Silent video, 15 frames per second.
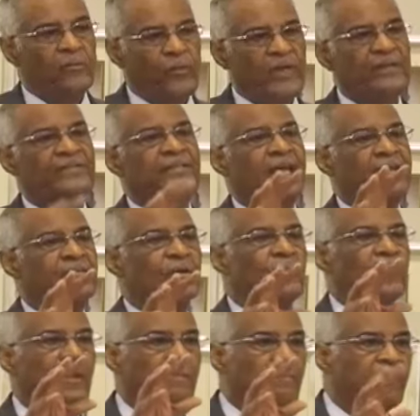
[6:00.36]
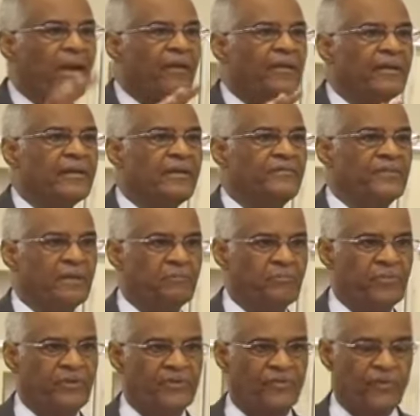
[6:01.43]
which sets out imperatives and
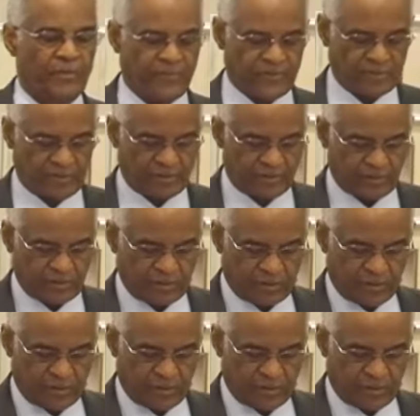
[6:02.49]
prescriptions.